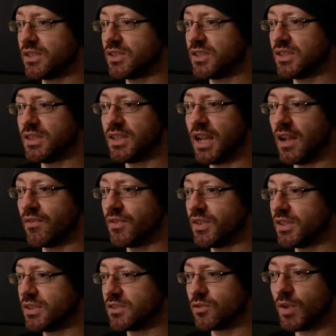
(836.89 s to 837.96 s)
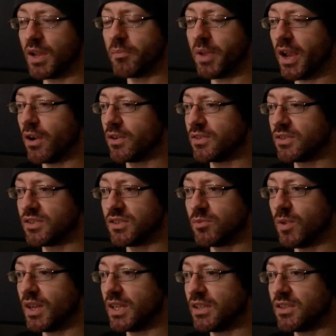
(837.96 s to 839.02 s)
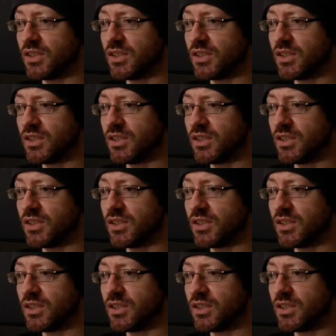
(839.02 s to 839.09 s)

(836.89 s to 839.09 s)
She did have these great parents. She went in.